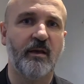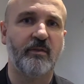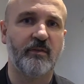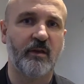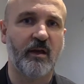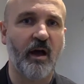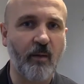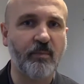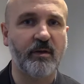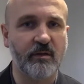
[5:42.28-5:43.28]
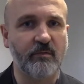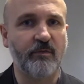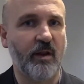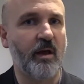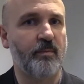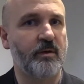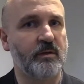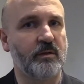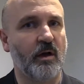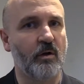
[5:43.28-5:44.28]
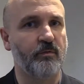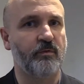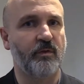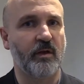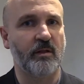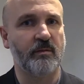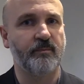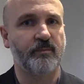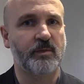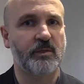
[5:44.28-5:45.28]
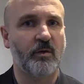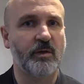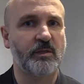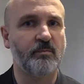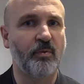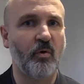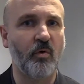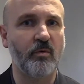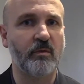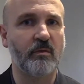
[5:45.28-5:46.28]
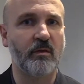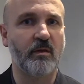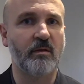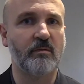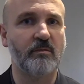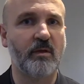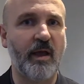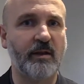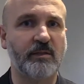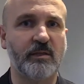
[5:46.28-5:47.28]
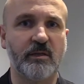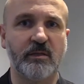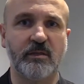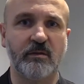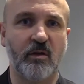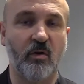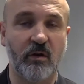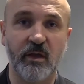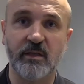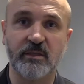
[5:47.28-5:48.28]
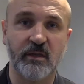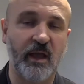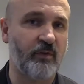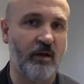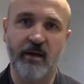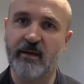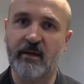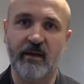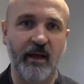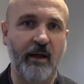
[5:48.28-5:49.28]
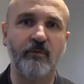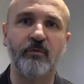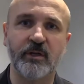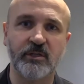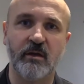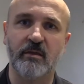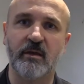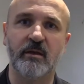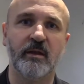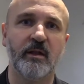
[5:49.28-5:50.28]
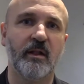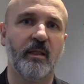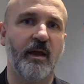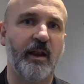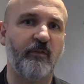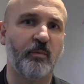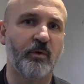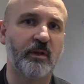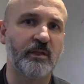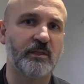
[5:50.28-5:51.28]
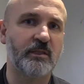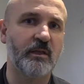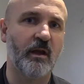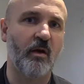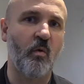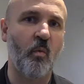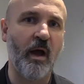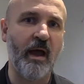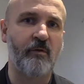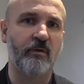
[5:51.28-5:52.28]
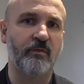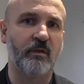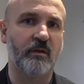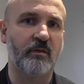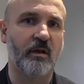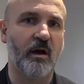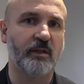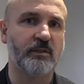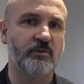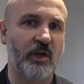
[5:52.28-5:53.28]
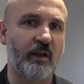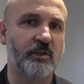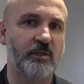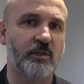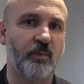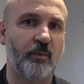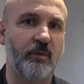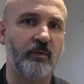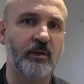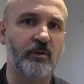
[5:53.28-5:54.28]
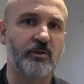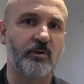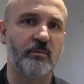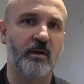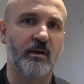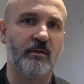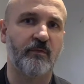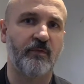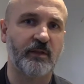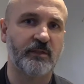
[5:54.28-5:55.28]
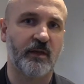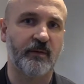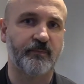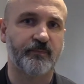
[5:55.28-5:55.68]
Then the cup can fill up and overfill. So it's important that editors and colleagues have an eye out for each other, and everybody's, you know, aware of the kinds of challenges that people in the newsroom are facing.